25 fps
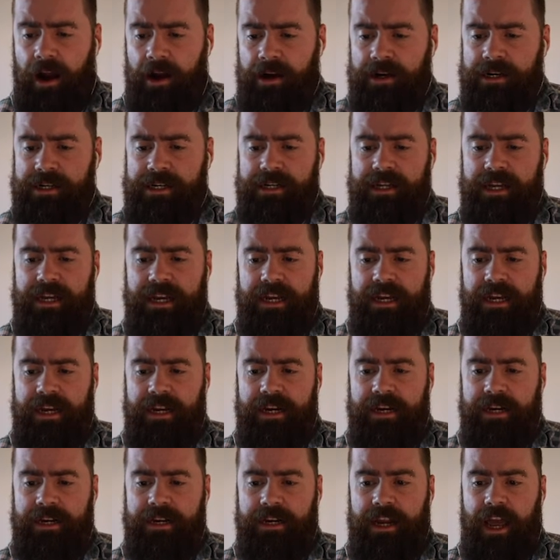in
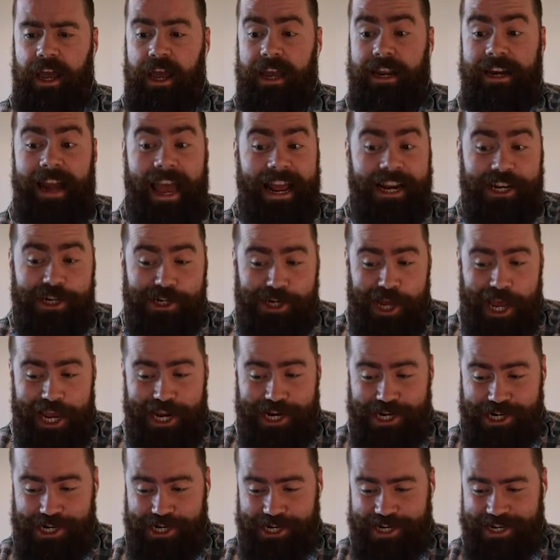art, in
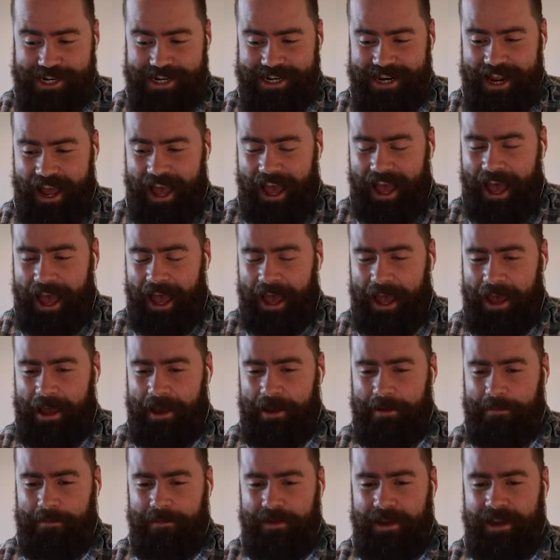education,
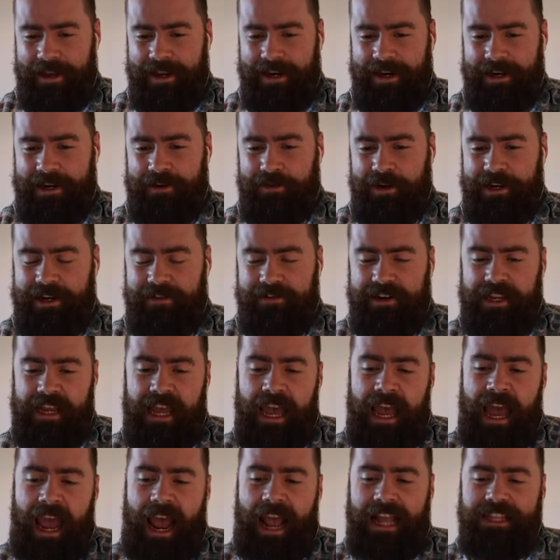in
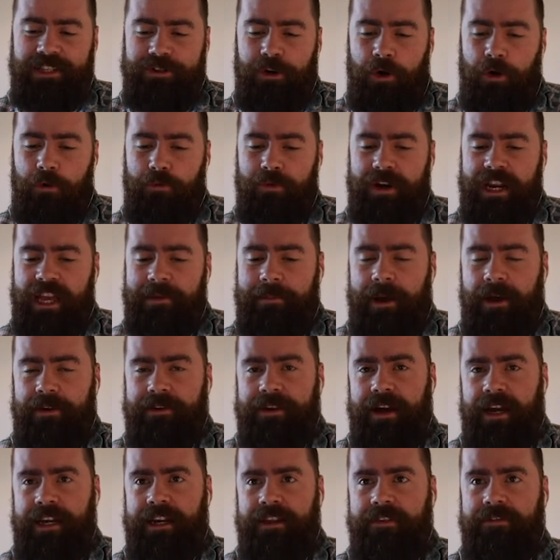creativity. It's all really
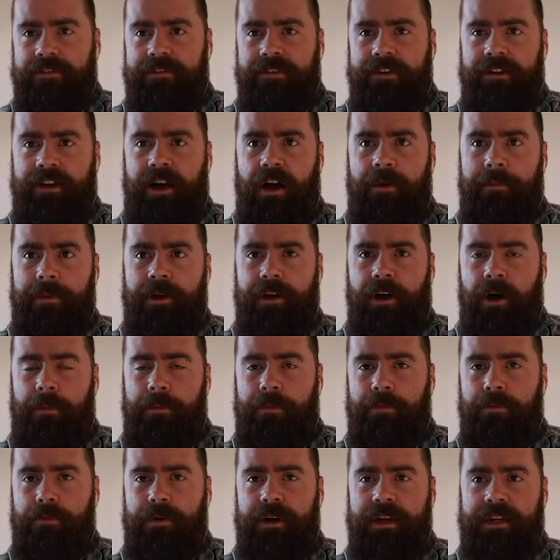about kind of coming up
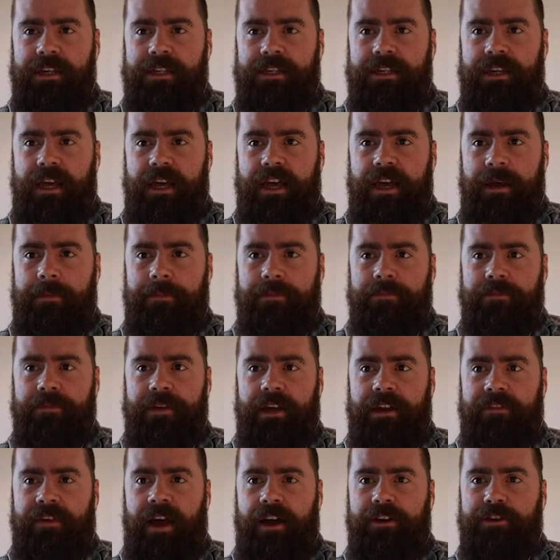with kind
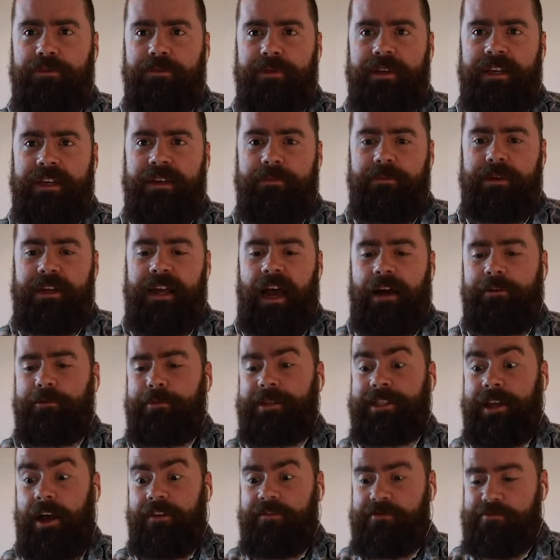of how do we
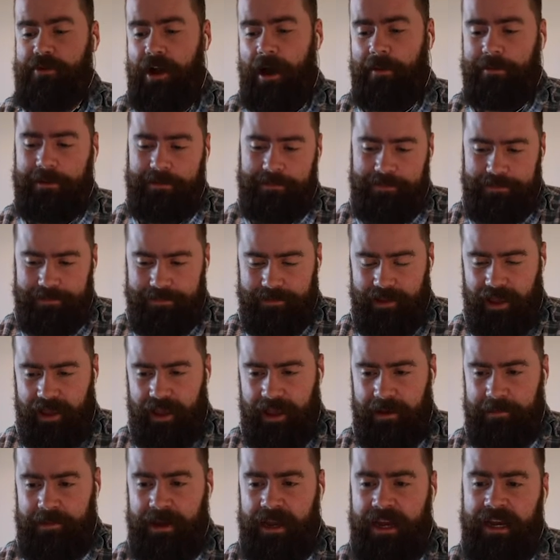solve a problem.
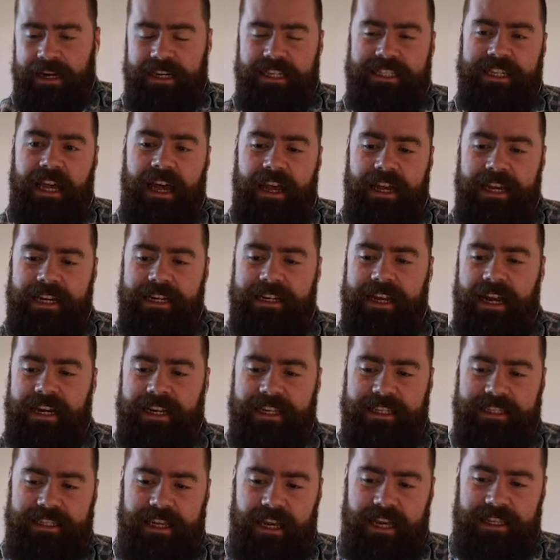Design at
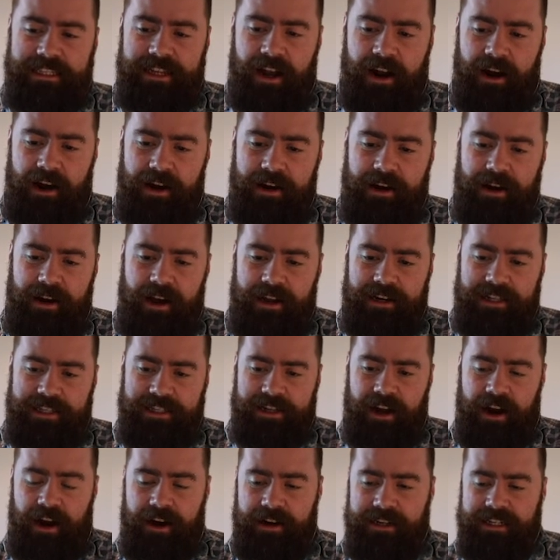its
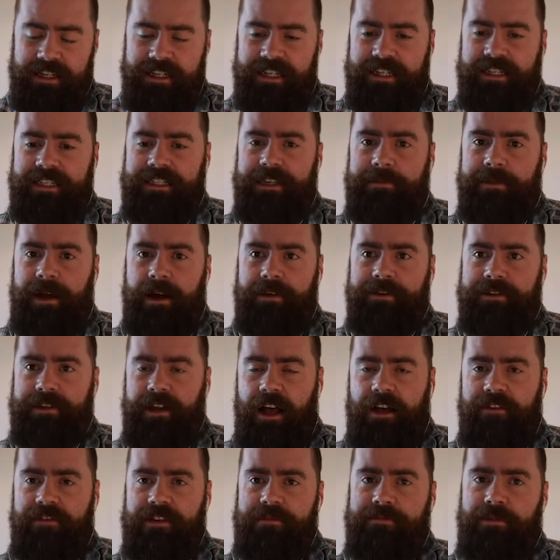heart is about
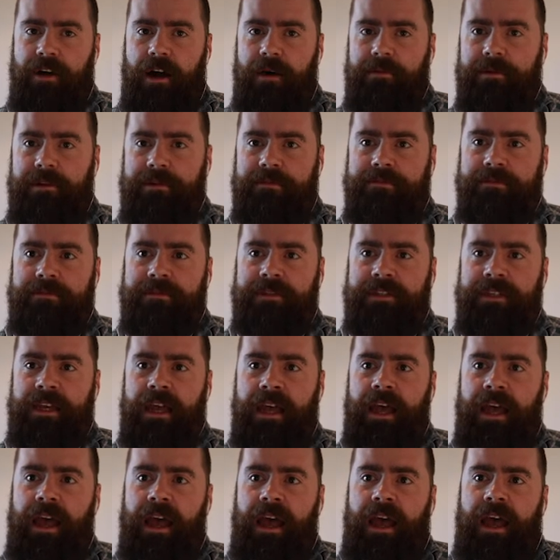solving problems.
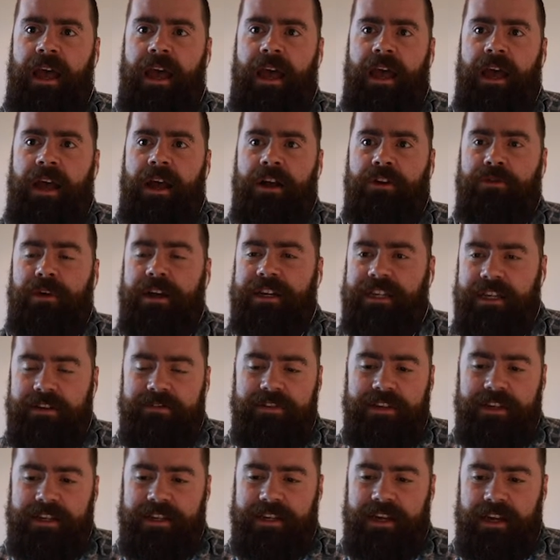
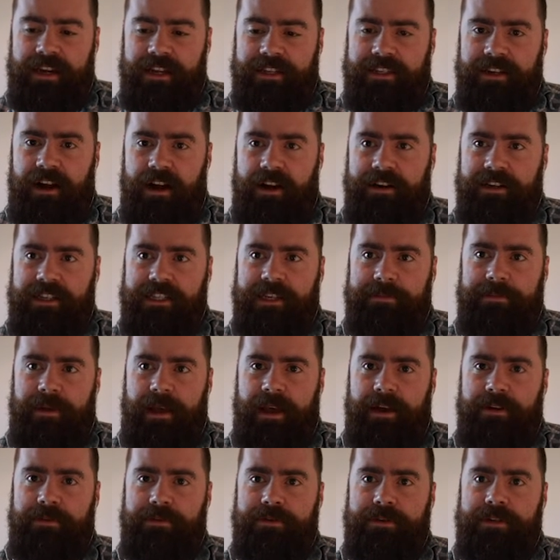Creativity at its heart is
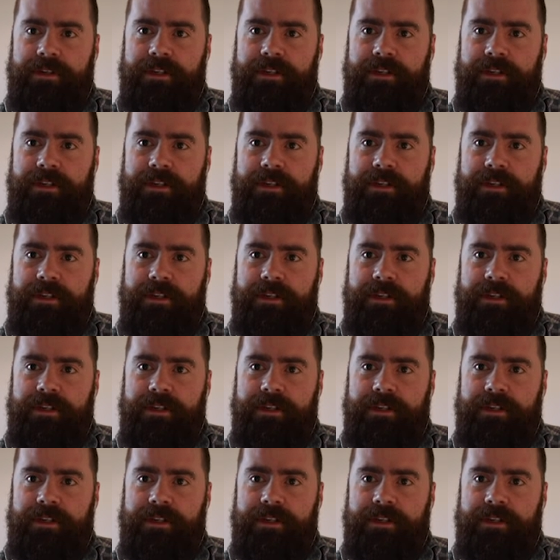about